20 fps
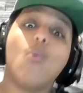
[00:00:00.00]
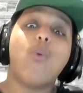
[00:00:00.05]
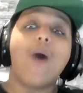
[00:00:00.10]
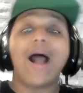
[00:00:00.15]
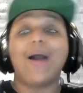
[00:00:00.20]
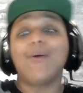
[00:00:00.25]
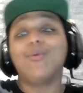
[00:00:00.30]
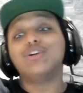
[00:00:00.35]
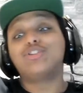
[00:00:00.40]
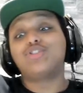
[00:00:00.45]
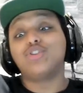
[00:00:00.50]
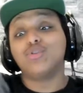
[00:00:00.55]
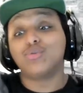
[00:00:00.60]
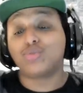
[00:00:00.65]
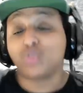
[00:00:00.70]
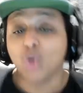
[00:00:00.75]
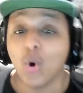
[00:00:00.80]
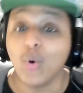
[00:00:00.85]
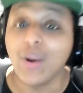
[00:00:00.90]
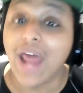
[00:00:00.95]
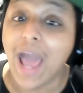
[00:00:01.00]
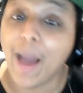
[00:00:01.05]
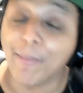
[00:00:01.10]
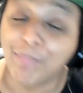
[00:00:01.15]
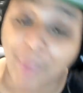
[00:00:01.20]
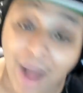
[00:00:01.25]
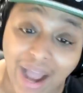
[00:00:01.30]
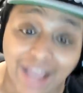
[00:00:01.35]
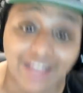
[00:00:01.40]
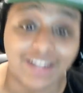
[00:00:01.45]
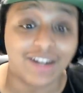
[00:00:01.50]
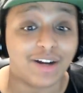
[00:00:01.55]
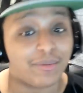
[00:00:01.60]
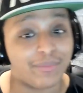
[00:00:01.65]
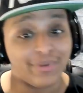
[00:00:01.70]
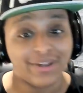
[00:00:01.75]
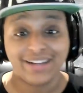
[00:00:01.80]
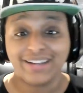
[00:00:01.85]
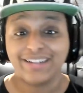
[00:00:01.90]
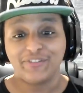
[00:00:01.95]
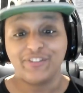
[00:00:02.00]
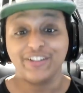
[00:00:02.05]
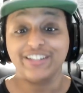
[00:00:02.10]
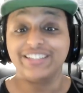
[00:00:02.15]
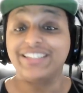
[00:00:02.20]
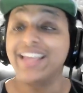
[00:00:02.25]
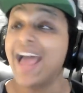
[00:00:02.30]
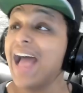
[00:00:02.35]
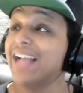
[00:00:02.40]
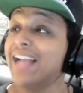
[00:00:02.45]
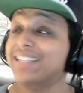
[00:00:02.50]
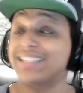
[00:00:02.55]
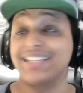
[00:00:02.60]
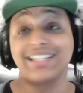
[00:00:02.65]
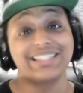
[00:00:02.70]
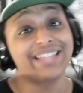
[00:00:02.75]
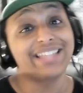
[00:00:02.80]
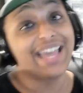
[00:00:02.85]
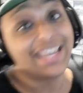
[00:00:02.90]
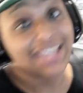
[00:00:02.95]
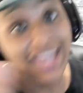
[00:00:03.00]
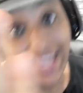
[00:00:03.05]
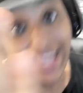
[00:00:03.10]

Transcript: Why would you do that, Bynum? Phil Jackson is like,